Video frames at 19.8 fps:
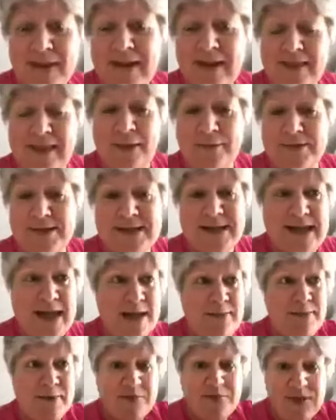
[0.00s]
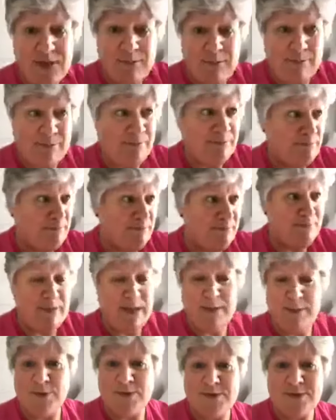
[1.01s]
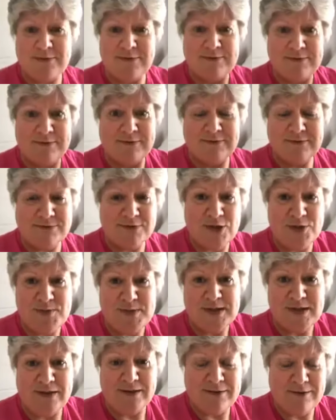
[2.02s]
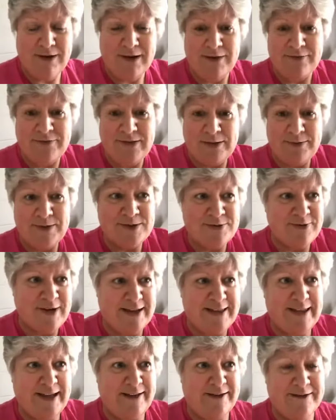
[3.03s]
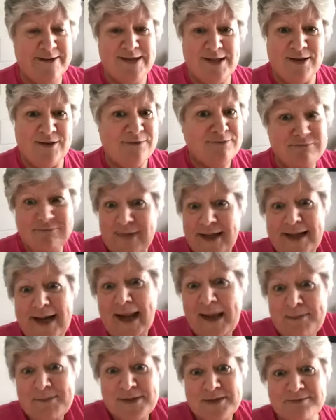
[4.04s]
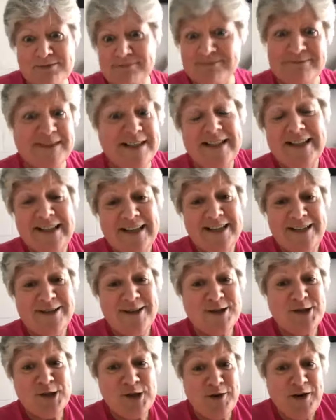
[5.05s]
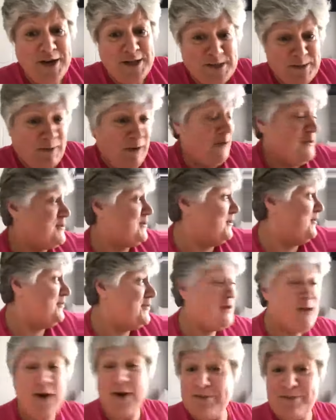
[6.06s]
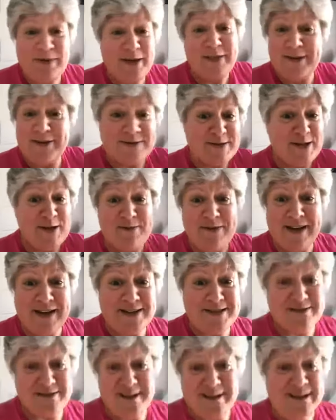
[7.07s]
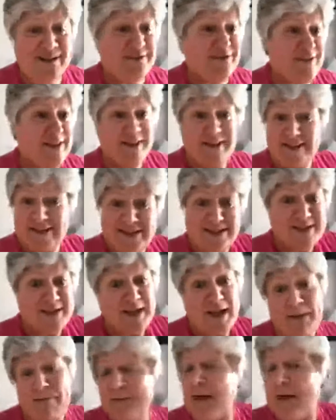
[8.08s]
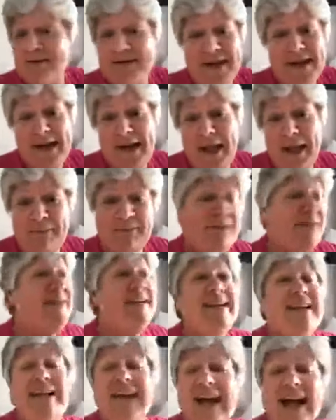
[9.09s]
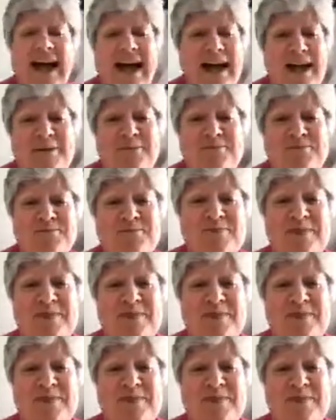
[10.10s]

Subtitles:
That was the name of the people's grave that was right there. So I clapped. Not sure if I was supposed to or not, but there was nobody else around. I figured it says clap, I'm going to clap. I